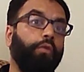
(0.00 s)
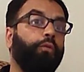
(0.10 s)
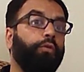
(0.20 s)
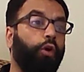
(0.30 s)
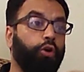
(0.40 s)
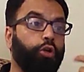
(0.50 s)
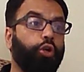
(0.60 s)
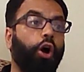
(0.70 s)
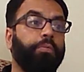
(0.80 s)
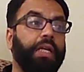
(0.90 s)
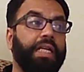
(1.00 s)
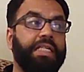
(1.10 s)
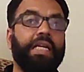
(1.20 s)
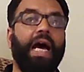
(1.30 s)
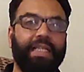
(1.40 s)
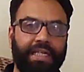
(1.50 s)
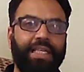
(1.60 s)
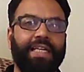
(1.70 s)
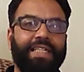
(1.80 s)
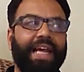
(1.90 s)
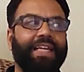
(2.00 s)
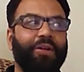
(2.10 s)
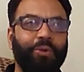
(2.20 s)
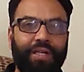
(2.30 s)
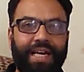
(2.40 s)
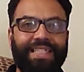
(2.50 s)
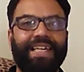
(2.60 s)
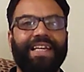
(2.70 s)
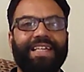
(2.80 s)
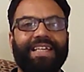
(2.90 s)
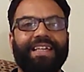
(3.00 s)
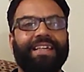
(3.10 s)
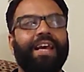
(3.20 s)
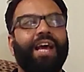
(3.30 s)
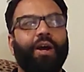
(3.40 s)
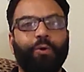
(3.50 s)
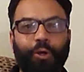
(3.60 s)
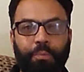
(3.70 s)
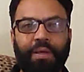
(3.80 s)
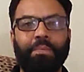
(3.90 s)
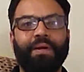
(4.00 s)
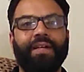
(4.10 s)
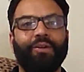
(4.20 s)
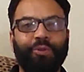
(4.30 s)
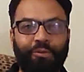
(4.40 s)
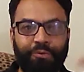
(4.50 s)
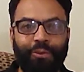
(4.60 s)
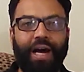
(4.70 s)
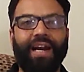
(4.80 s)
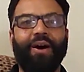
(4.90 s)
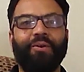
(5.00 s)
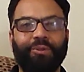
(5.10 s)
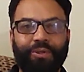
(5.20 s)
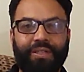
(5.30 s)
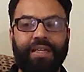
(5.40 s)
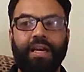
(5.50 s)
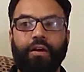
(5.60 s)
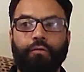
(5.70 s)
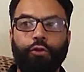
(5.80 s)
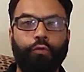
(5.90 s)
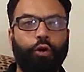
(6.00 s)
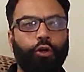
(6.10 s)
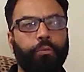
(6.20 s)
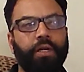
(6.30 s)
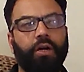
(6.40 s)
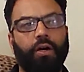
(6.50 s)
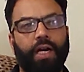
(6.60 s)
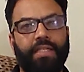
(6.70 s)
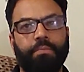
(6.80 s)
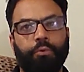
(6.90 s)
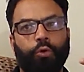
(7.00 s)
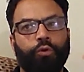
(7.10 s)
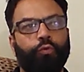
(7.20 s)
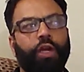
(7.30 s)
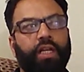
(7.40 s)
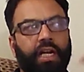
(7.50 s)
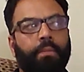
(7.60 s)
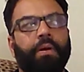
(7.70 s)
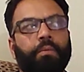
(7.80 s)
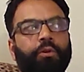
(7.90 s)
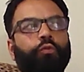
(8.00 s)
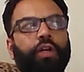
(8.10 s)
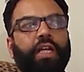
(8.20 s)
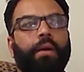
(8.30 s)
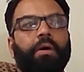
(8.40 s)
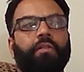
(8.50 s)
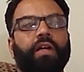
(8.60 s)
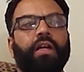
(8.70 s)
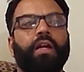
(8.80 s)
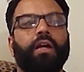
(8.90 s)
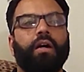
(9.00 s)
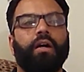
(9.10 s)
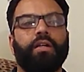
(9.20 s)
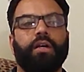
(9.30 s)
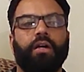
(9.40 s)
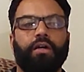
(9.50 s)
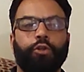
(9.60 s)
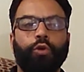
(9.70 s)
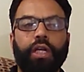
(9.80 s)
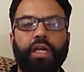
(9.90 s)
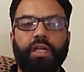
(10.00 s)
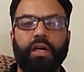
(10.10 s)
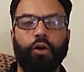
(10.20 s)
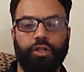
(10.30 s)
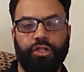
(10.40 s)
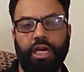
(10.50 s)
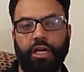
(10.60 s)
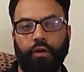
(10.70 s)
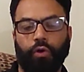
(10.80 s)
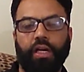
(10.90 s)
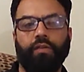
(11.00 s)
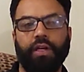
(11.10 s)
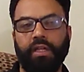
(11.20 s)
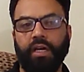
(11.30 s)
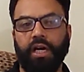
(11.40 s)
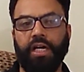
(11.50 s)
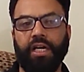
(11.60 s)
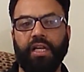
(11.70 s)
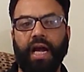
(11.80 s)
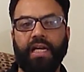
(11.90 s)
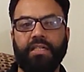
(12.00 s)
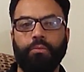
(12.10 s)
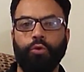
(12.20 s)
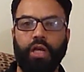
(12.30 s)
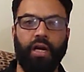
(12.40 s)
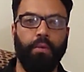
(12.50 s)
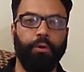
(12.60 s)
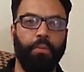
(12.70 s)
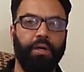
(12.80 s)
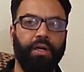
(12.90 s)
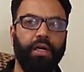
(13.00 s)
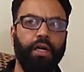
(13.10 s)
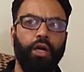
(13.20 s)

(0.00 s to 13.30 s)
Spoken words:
We want to top the list in other things like the good destination, good people, good food around, good thing. We don't want to be called as a we are the number one UT in the or state or whatever in the country that has the most unemployment rate.